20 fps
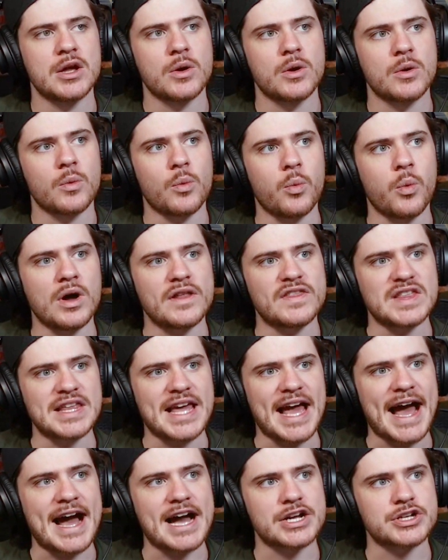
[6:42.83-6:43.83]
what the
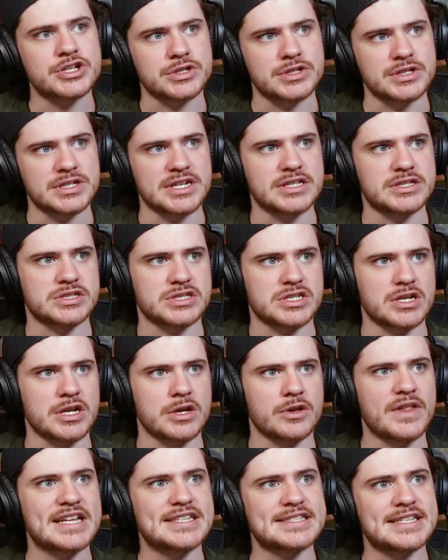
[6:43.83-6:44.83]
actor needs to know?
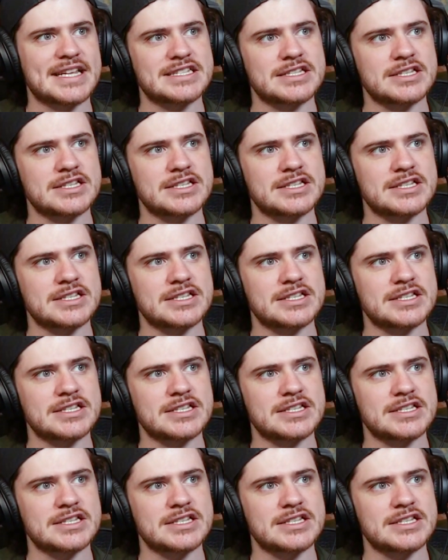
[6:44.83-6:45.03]
That's a